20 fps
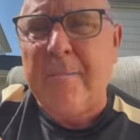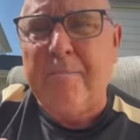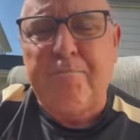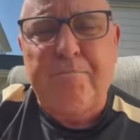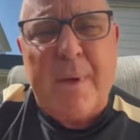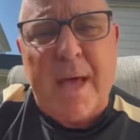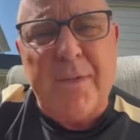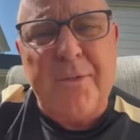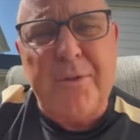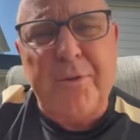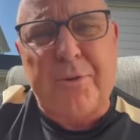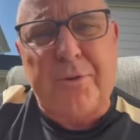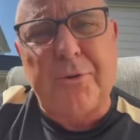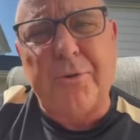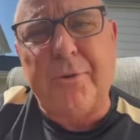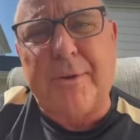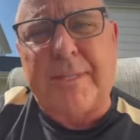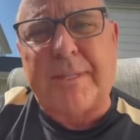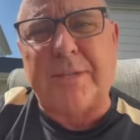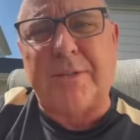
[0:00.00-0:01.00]
Matthew
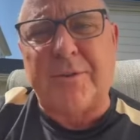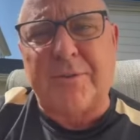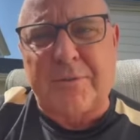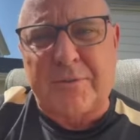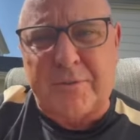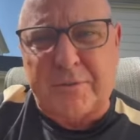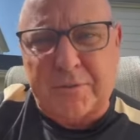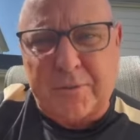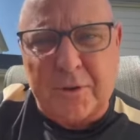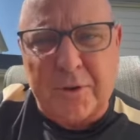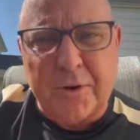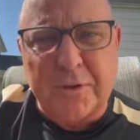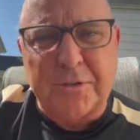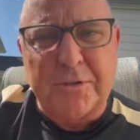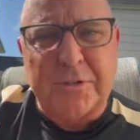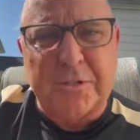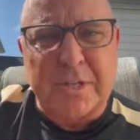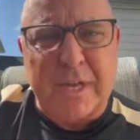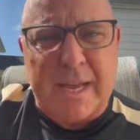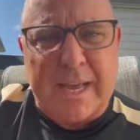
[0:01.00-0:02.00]
2 is the
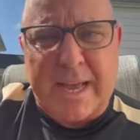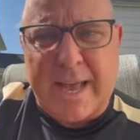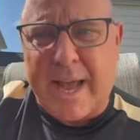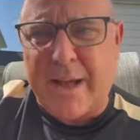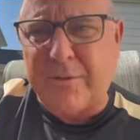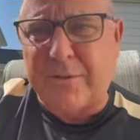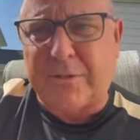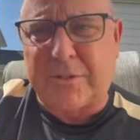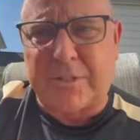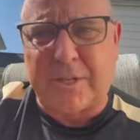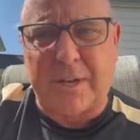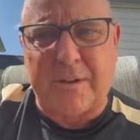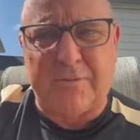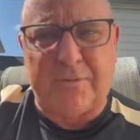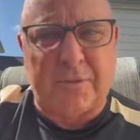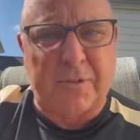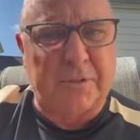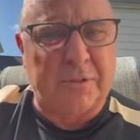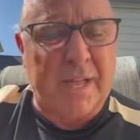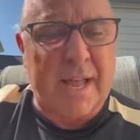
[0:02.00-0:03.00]
first accounts of
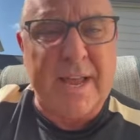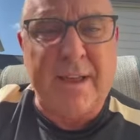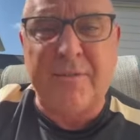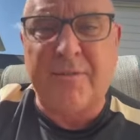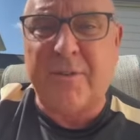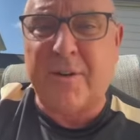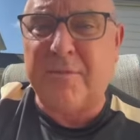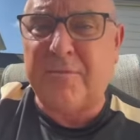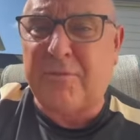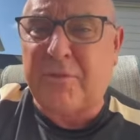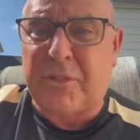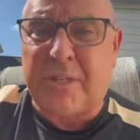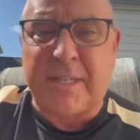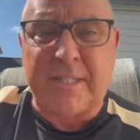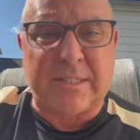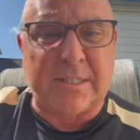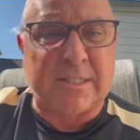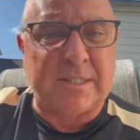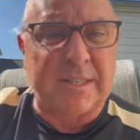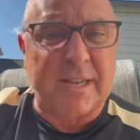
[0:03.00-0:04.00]
the life of
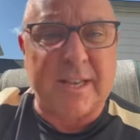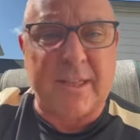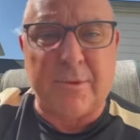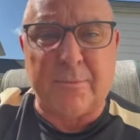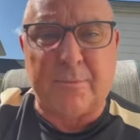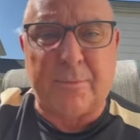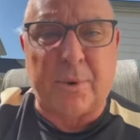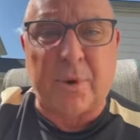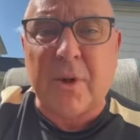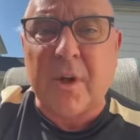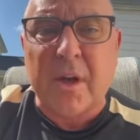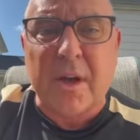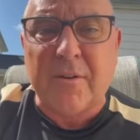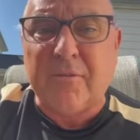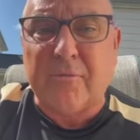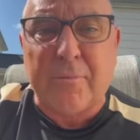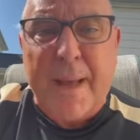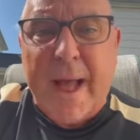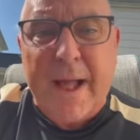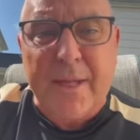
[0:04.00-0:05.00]
Jesus in the book
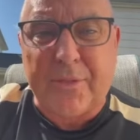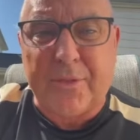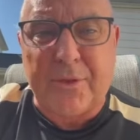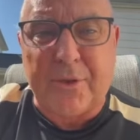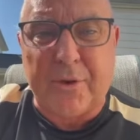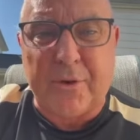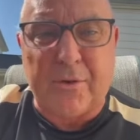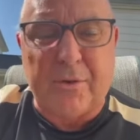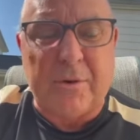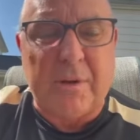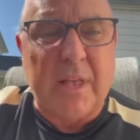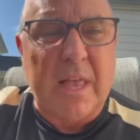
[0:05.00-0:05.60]
of Matthew.